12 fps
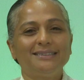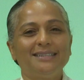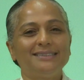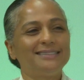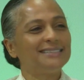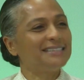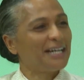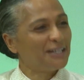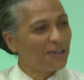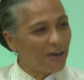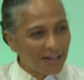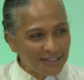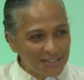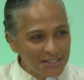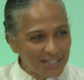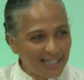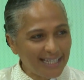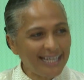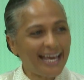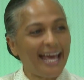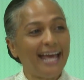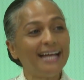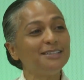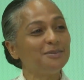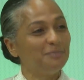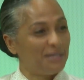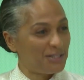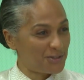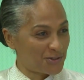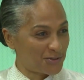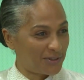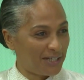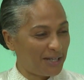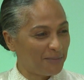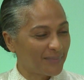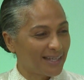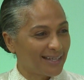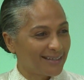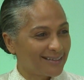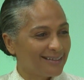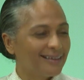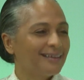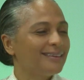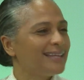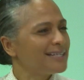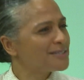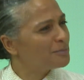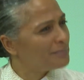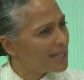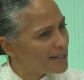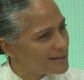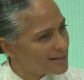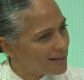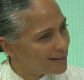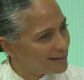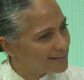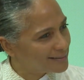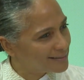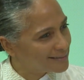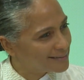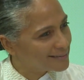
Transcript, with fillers: does psychology and ministry. Yes. Yes. That's amazing. Yes.